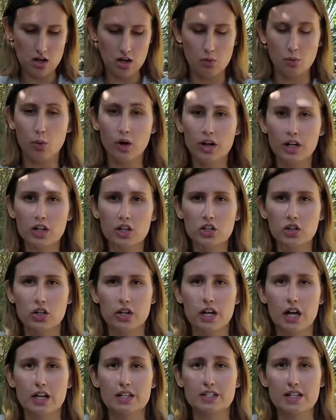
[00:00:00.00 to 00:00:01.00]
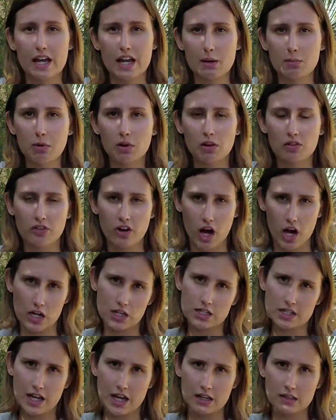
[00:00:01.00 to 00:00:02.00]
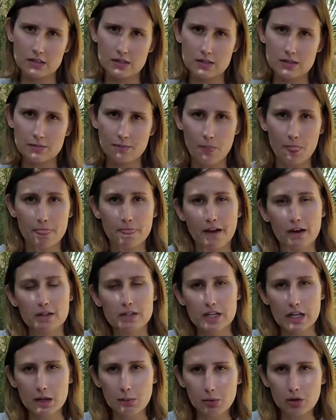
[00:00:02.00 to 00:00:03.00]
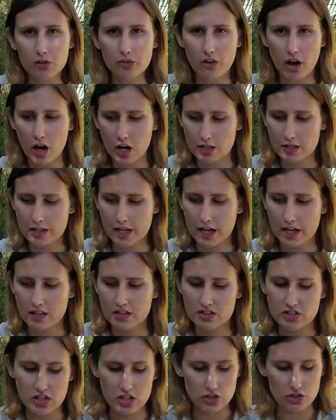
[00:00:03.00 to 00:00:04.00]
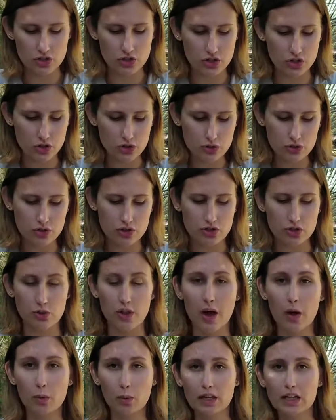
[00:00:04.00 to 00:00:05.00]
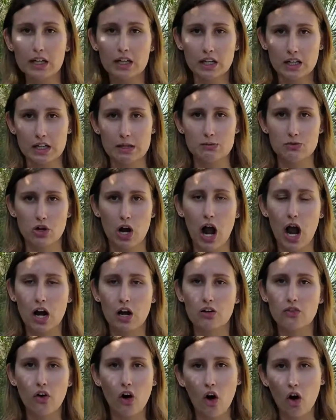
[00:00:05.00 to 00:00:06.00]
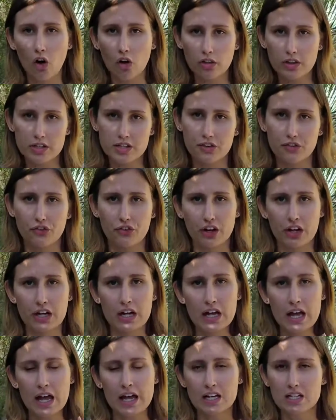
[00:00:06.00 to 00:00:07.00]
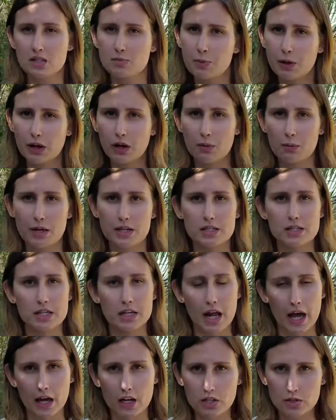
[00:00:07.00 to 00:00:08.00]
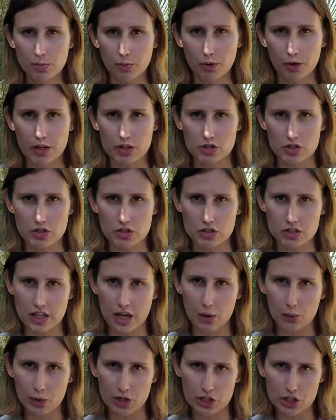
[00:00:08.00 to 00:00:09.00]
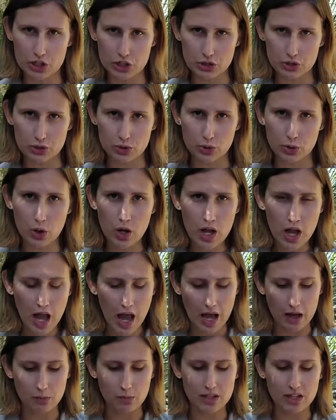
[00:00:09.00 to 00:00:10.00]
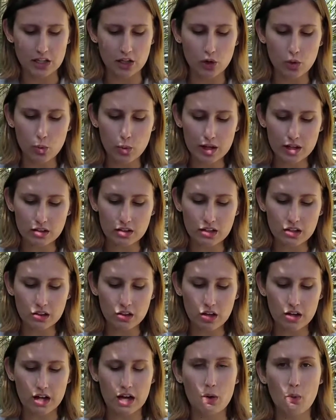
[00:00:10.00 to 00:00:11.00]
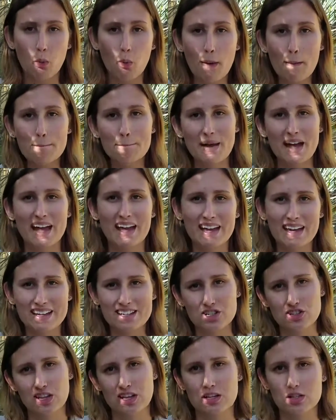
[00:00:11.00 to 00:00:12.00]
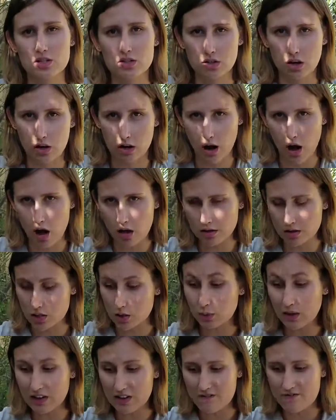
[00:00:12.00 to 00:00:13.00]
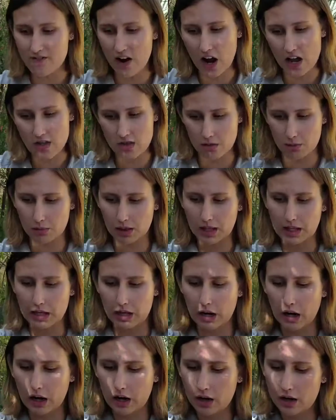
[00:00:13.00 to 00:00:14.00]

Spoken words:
We're gonna create a table of contents. Now a table of contents is used so that we can keep track of all the different experiments and explorations that we do, and we can quickly look at what page they start on so we can find them later.